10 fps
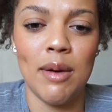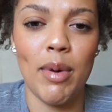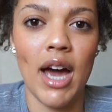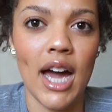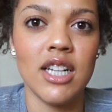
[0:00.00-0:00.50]

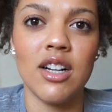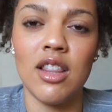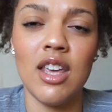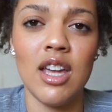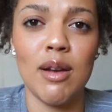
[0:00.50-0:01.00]
but I start
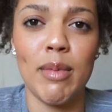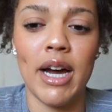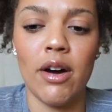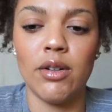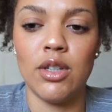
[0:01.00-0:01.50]
thinking
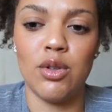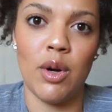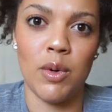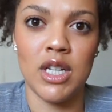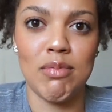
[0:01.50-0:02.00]
about, do
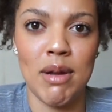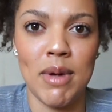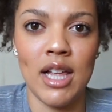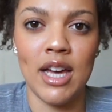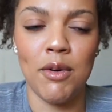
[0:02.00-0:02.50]
I want to spend
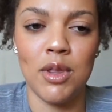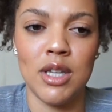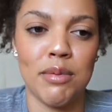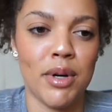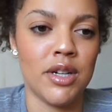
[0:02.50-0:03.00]
my life with
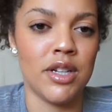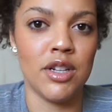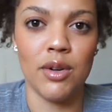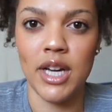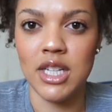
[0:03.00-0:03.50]
this person?
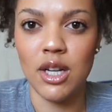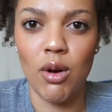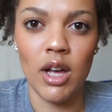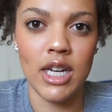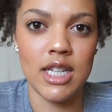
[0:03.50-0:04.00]
Do I see
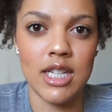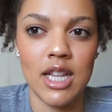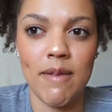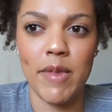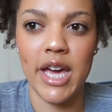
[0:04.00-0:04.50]
qualities in
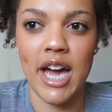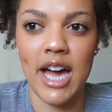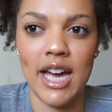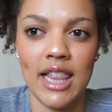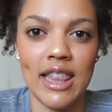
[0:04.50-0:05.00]
them that
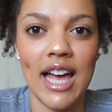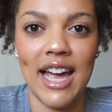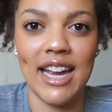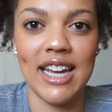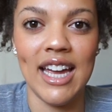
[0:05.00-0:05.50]
I
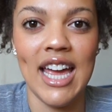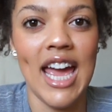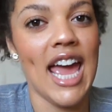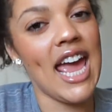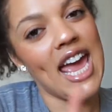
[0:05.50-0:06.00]
like?
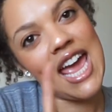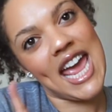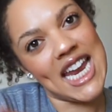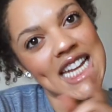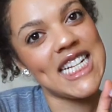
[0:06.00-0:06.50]

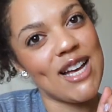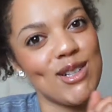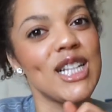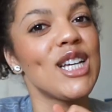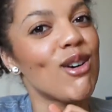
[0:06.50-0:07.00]
And it sounds
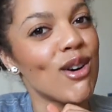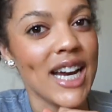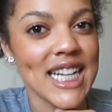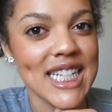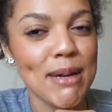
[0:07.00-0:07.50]
a little
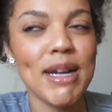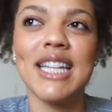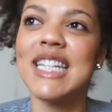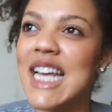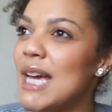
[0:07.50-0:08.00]
crazy, but
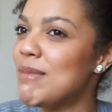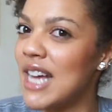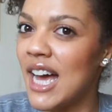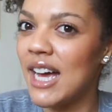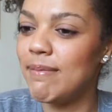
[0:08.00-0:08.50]
at the same
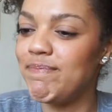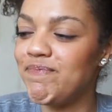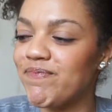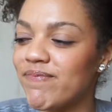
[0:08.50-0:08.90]
time,